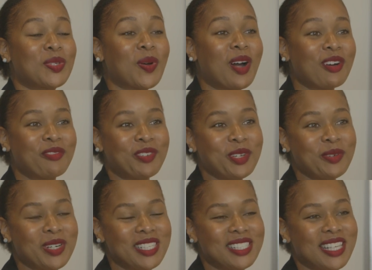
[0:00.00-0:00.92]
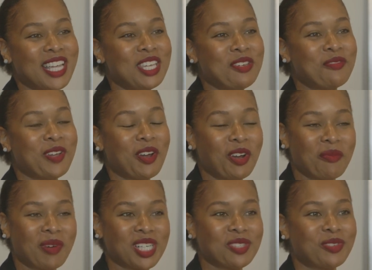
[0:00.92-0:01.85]
To our viewers, thank you very
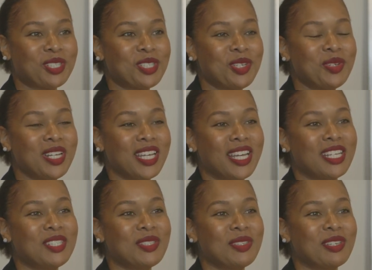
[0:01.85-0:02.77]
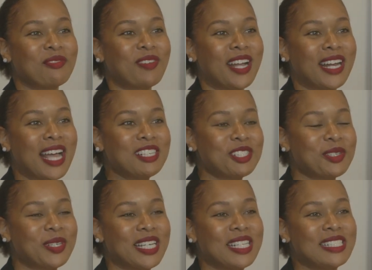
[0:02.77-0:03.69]
much for tuning into the
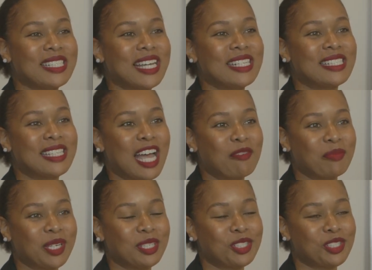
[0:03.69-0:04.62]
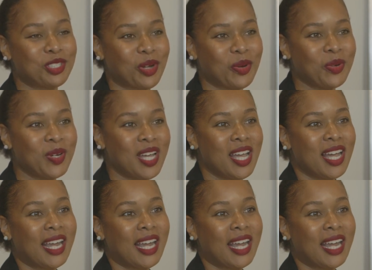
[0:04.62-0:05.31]
Financial Insight Zambia show.